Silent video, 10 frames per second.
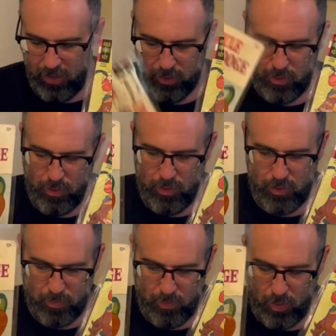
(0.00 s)
Scrooge
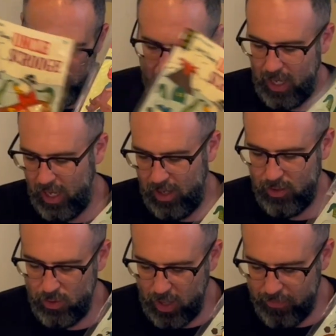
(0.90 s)
from Gold Key.
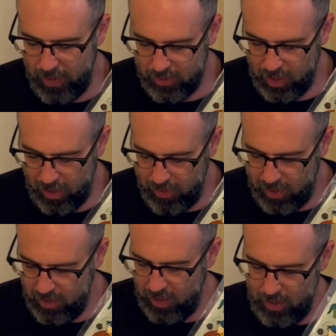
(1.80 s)
Do love this
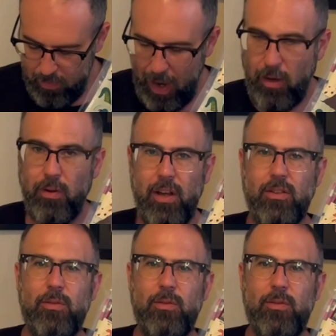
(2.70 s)
cover. Micro Ducks from